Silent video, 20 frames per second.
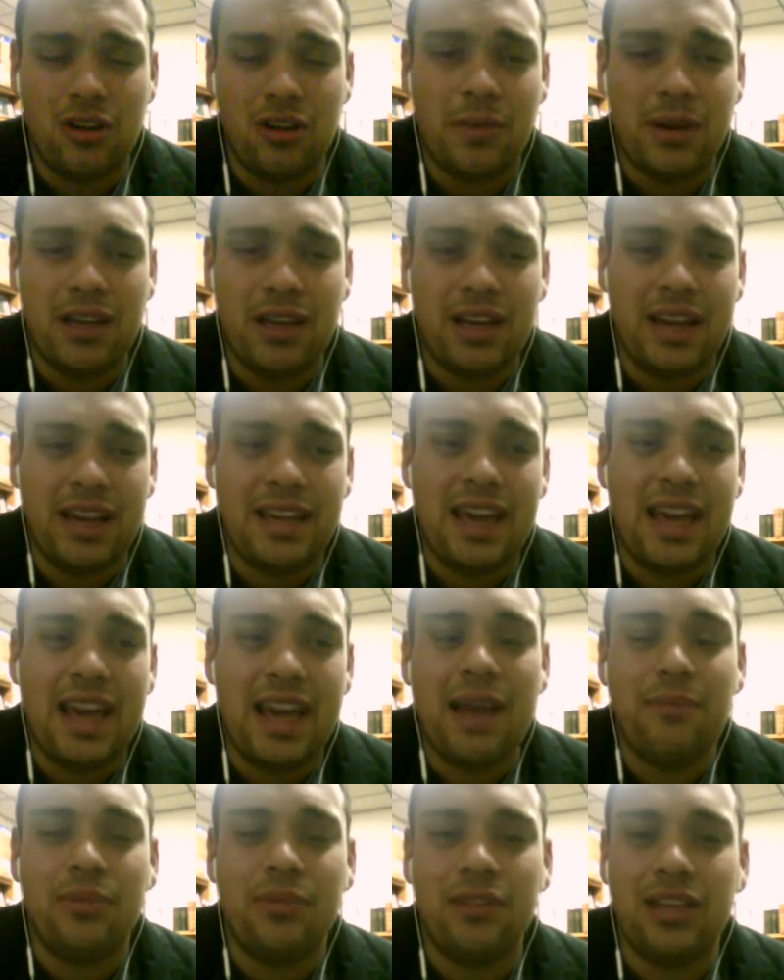oh, my God, I
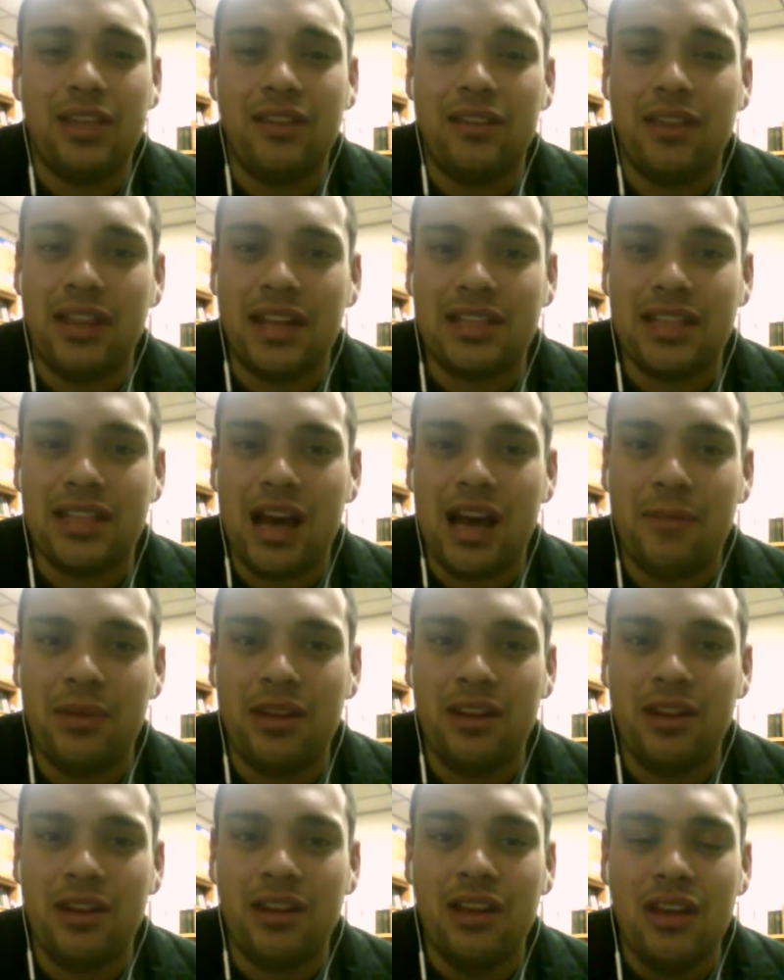can't believe that that's
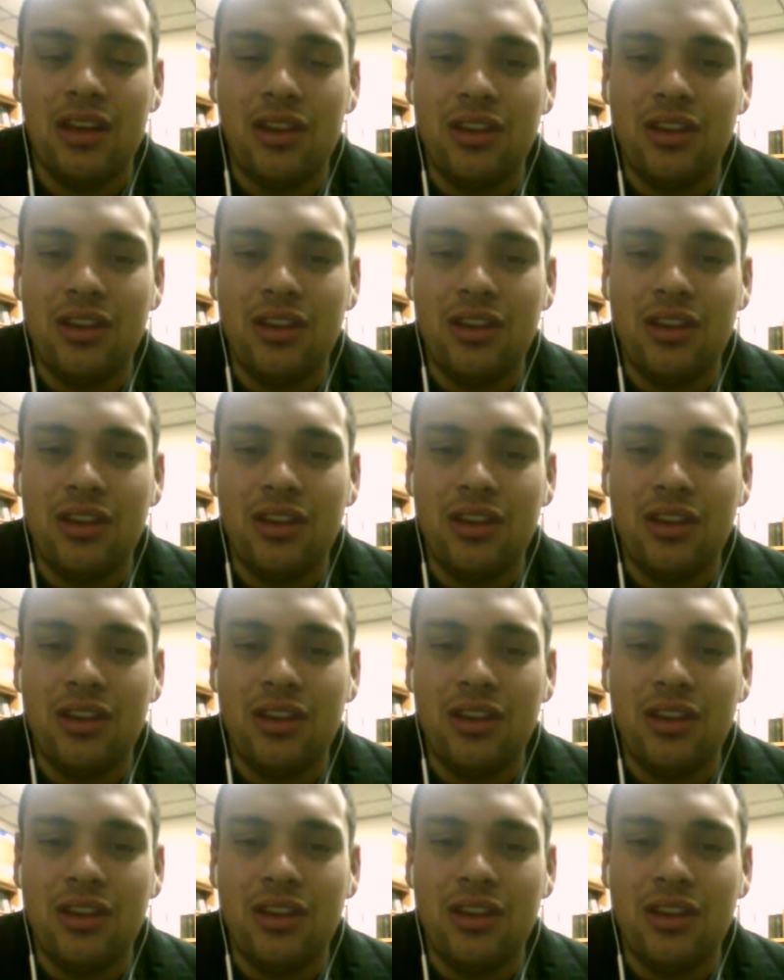happening.